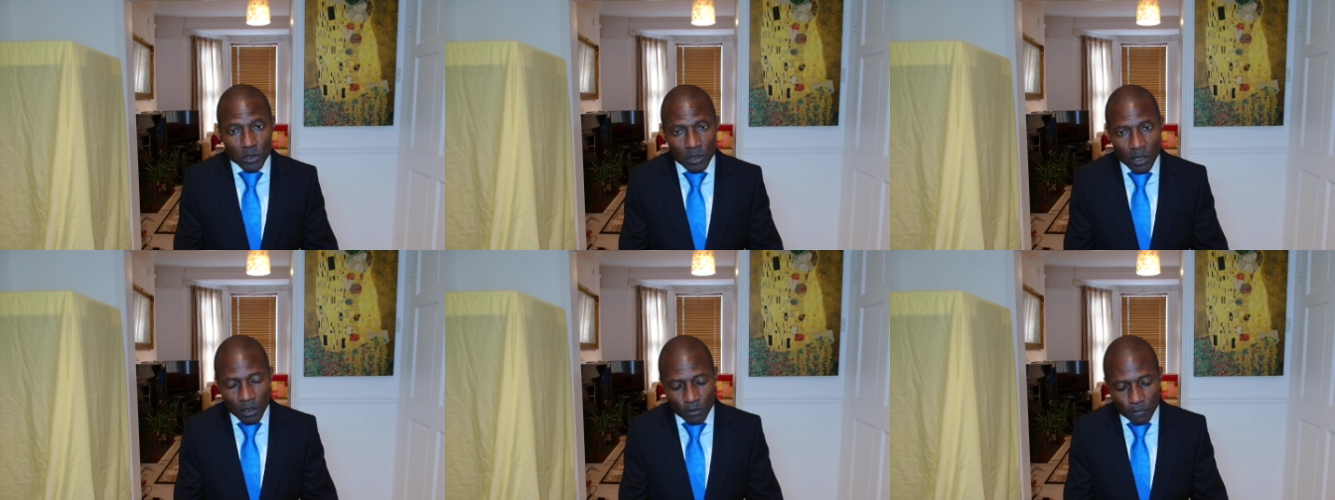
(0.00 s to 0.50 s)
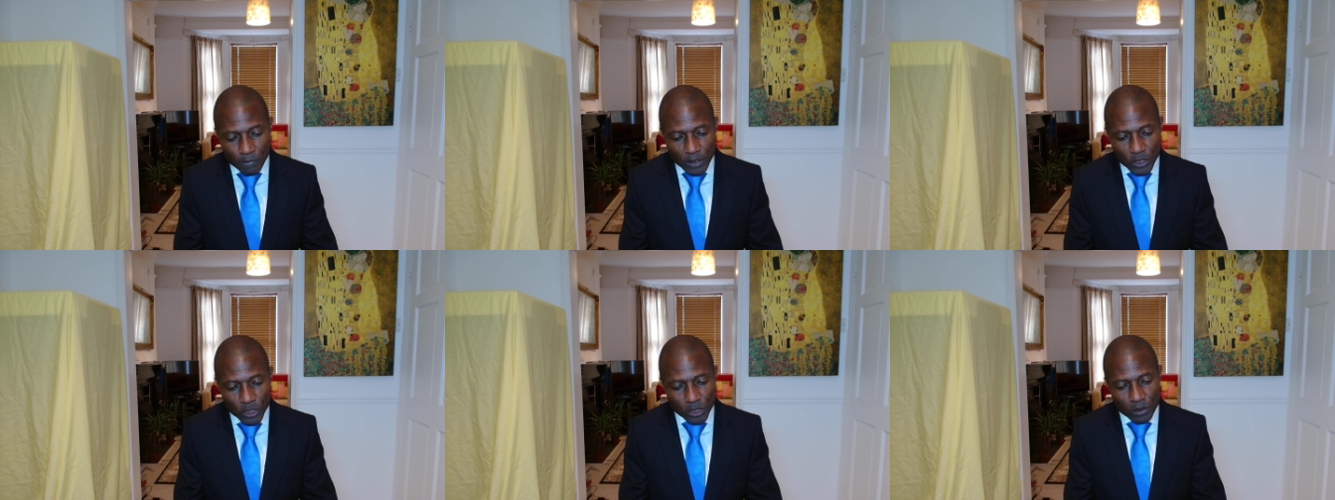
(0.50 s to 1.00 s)
not
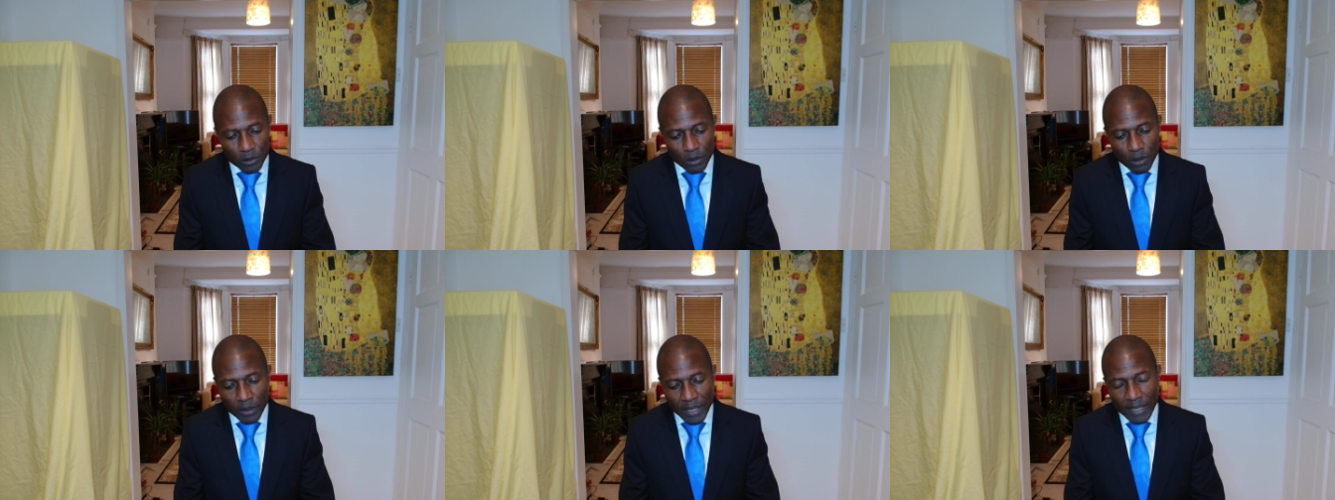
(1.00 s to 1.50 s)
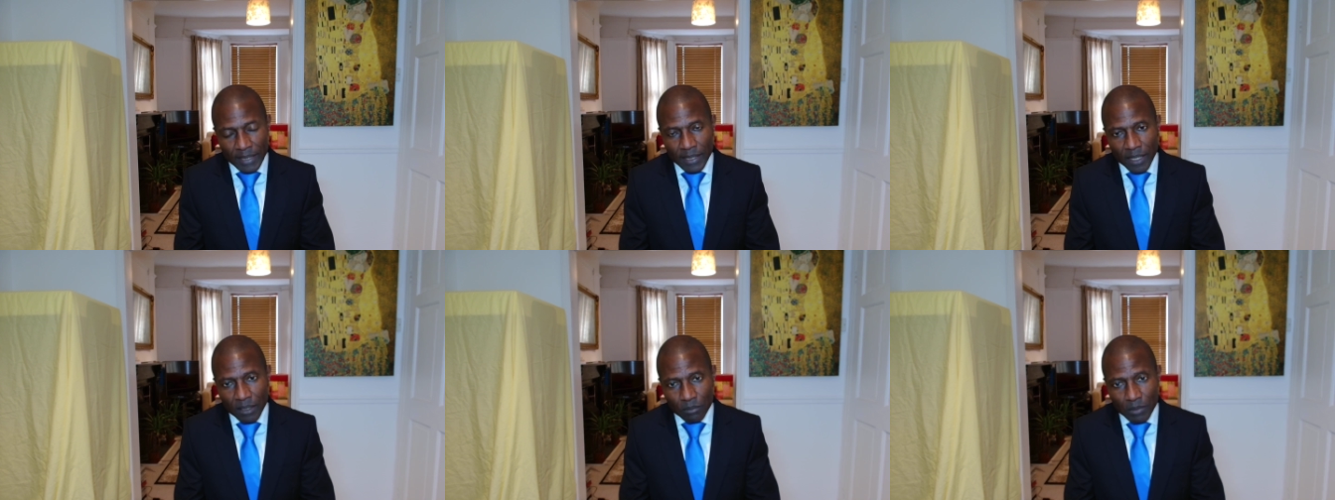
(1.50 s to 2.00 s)
feature on the
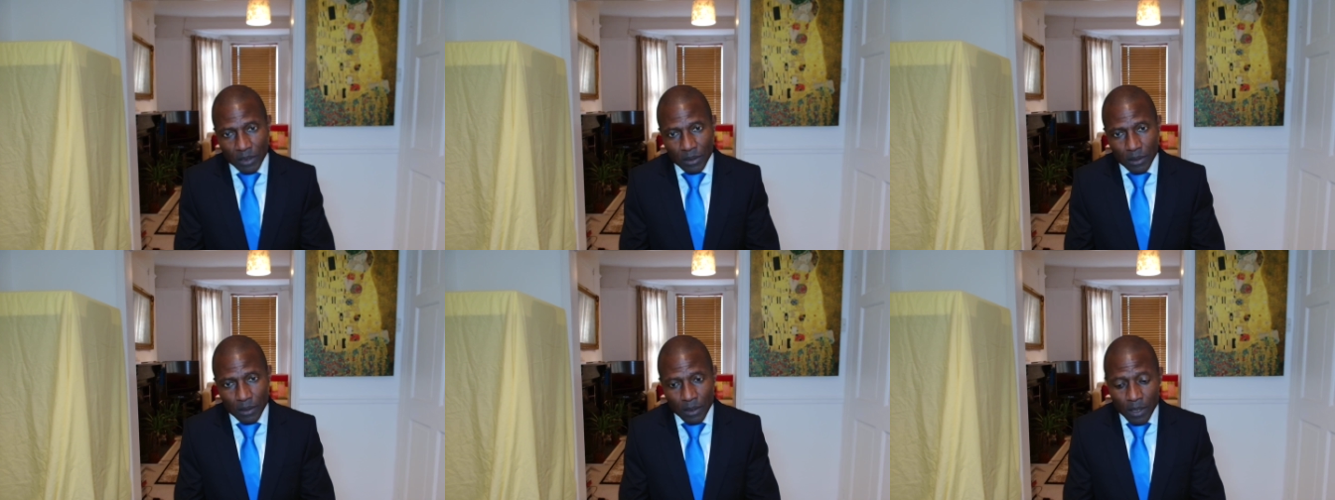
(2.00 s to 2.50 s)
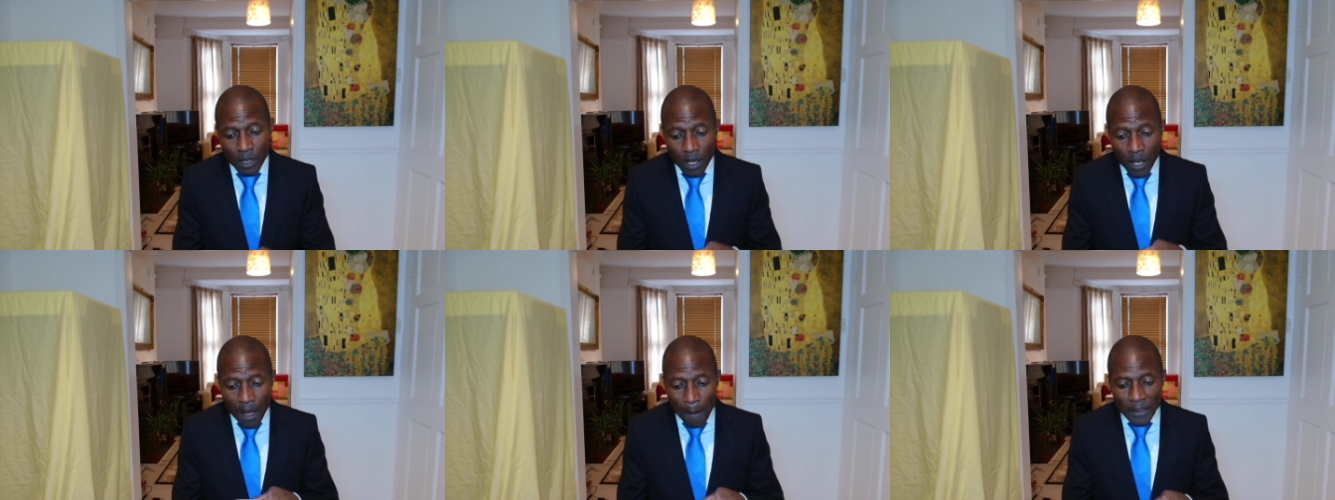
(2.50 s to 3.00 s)
indictment,
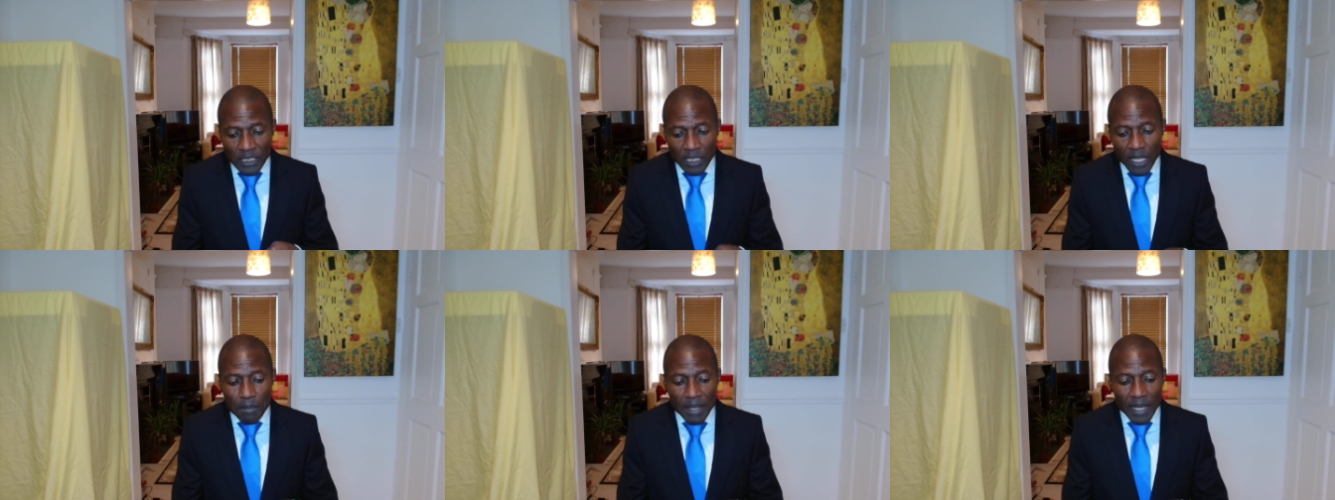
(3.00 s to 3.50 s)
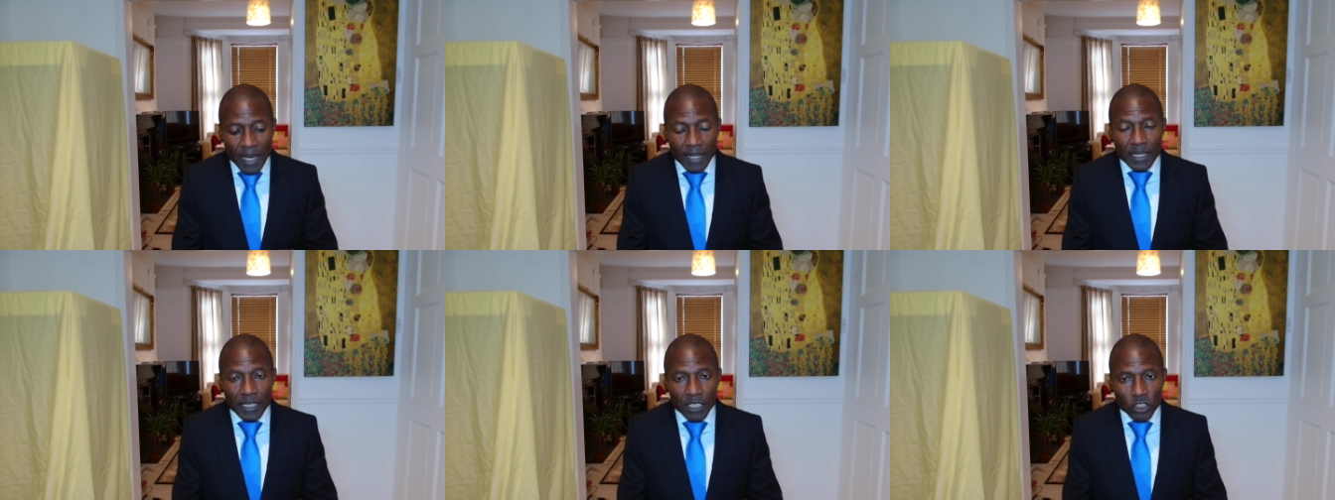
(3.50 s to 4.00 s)
Miss Letby had
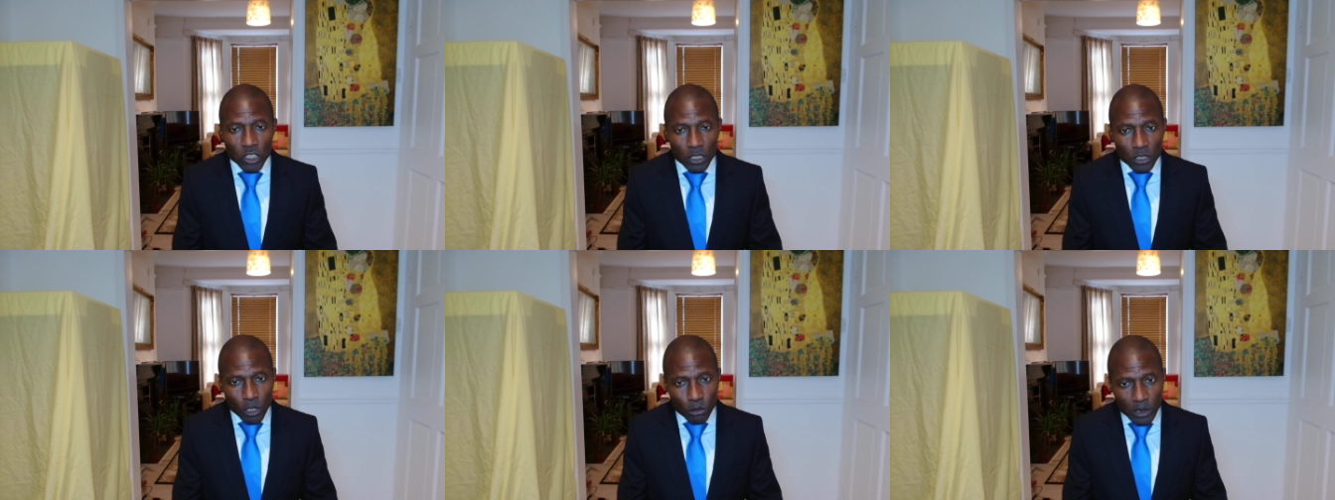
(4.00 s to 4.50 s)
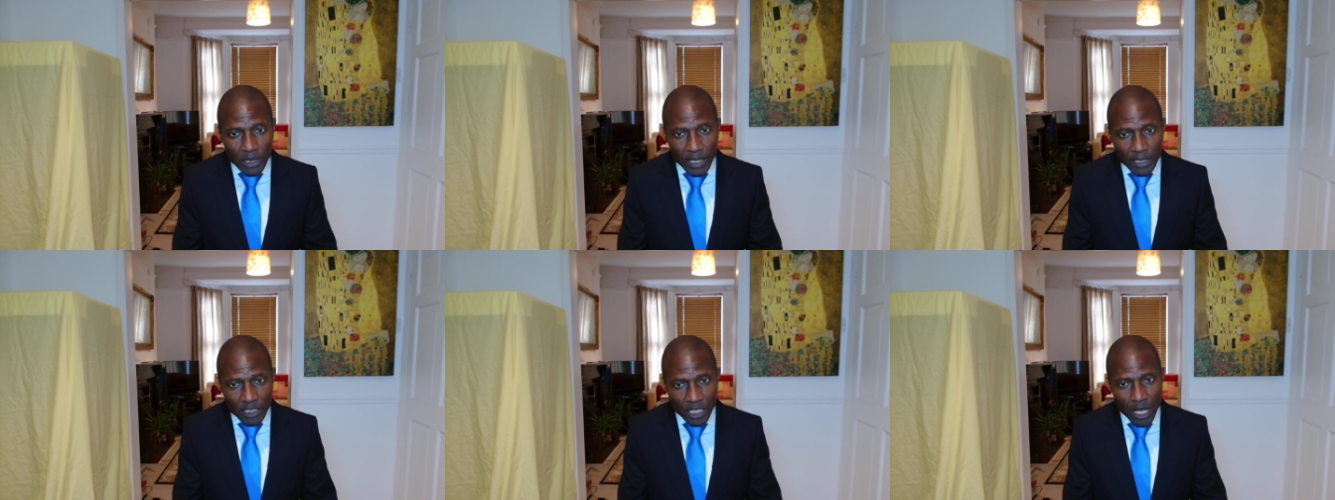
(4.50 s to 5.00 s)
initially noted a
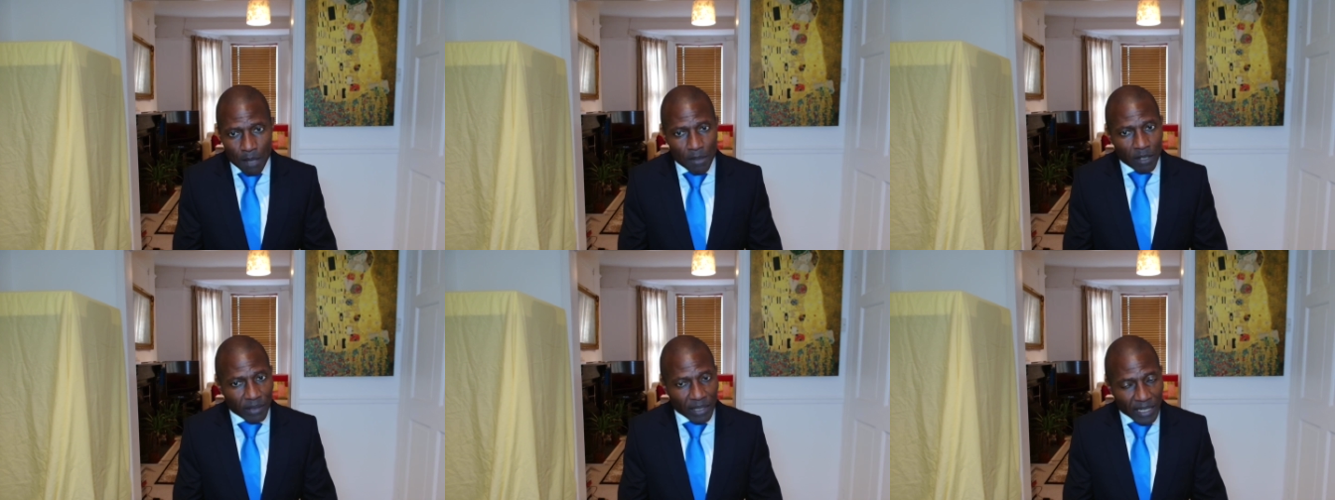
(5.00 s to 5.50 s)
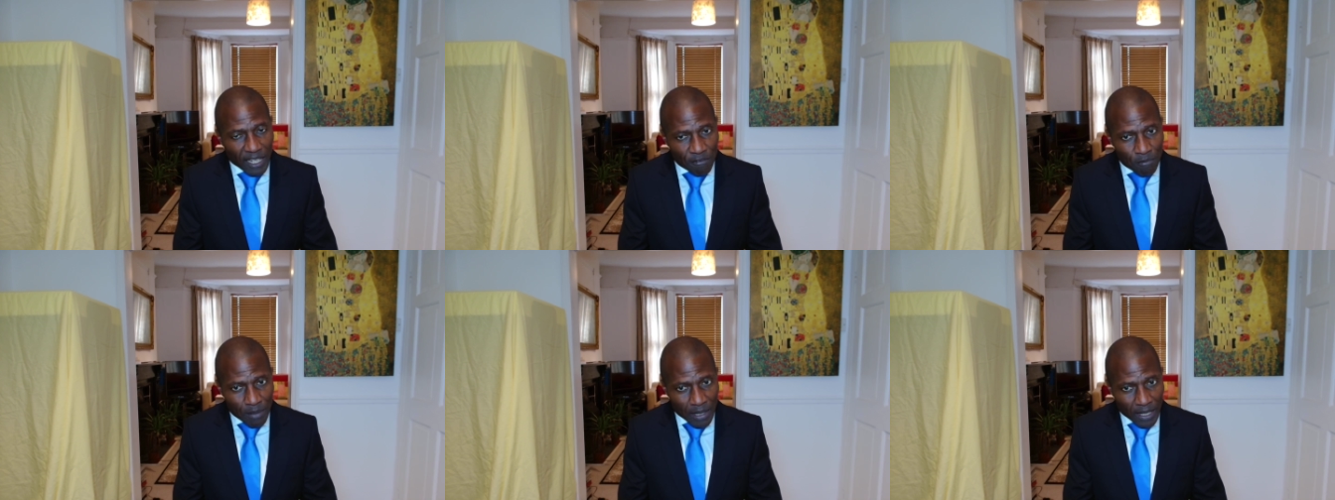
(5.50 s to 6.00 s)
time of
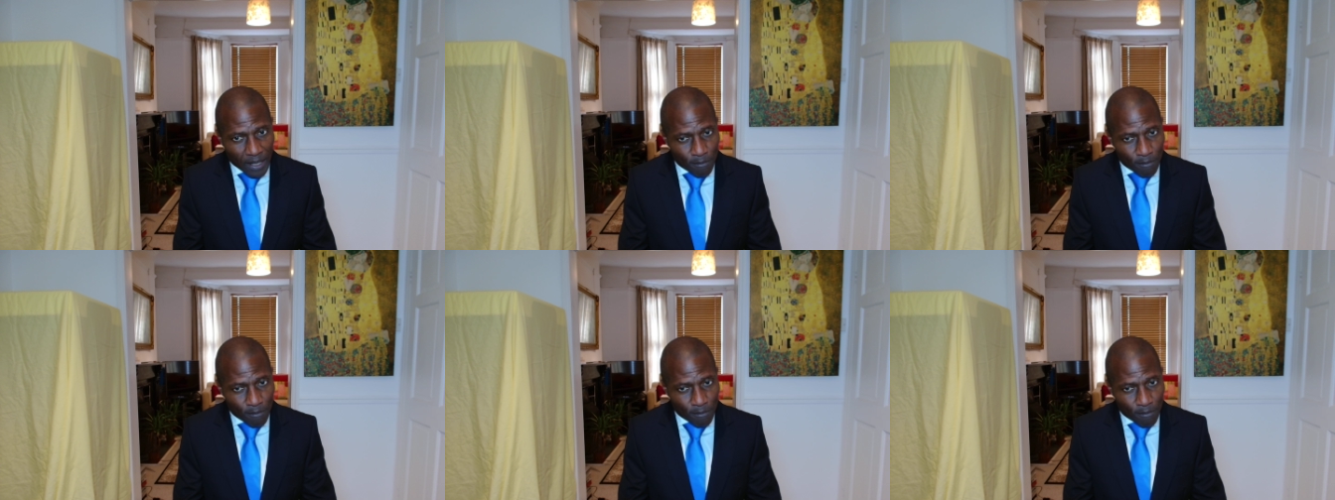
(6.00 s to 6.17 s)
11 p.m.